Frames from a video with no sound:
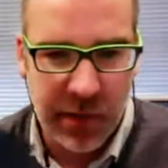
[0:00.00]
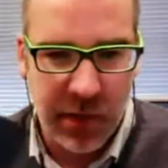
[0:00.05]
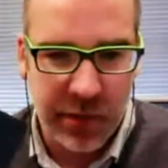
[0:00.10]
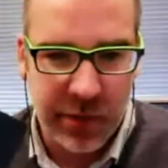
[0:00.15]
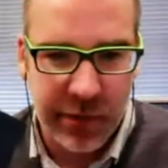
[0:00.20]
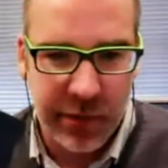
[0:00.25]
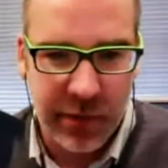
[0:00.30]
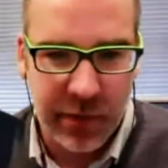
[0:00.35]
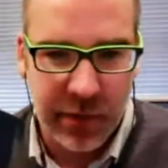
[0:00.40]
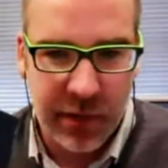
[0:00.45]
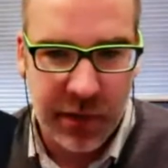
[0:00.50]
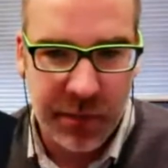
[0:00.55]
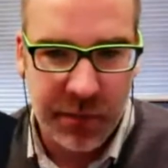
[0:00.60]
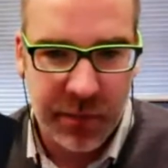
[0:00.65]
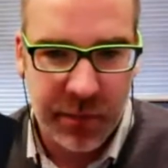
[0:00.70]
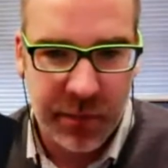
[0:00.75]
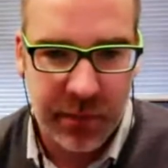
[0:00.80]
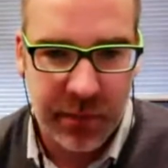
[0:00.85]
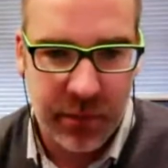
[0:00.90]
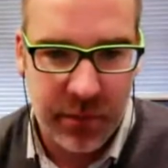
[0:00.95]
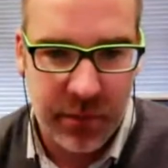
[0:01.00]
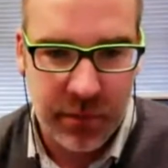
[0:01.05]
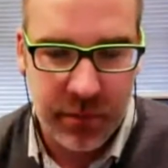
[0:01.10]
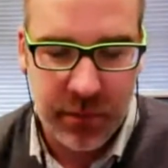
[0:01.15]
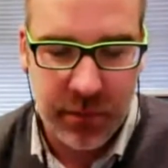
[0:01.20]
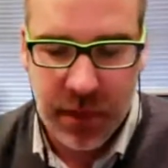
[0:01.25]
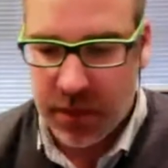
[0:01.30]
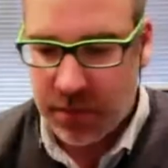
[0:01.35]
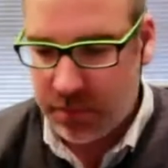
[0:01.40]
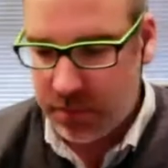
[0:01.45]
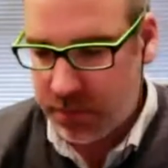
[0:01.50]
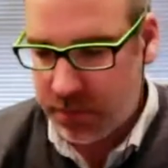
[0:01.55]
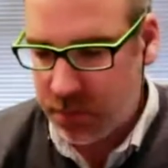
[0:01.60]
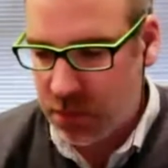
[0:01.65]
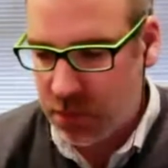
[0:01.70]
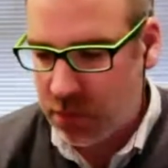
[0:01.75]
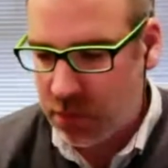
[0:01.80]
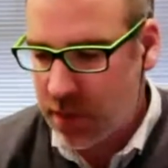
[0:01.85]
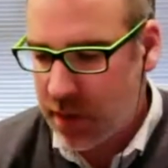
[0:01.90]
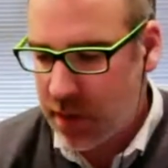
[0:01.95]
relaunched their Eclipse
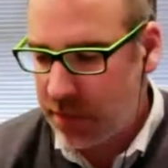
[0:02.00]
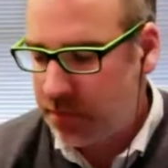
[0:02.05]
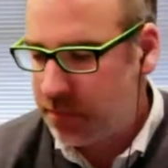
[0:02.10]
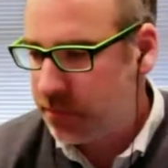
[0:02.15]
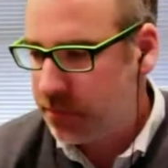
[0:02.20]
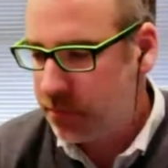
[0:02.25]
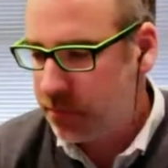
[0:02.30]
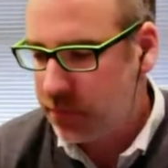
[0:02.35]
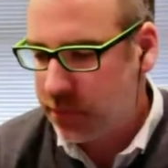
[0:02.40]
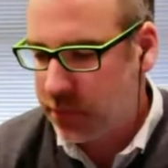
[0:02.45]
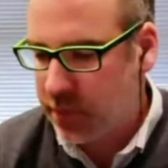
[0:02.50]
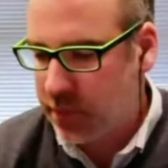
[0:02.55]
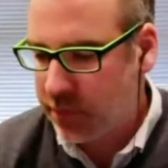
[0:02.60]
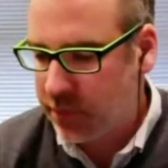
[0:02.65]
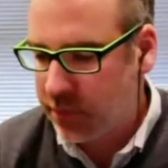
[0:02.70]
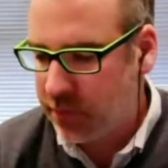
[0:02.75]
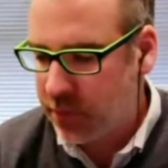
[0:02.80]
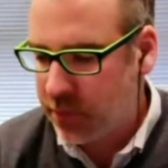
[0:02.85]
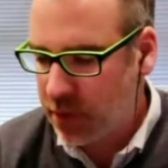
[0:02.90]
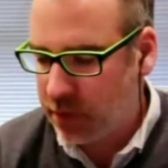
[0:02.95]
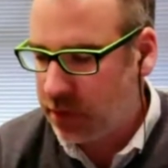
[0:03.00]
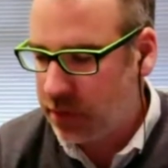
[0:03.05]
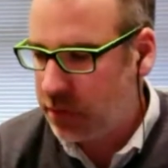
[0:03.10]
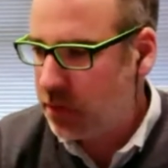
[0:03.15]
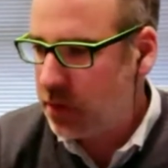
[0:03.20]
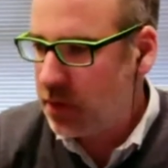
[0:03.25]
program, so they've got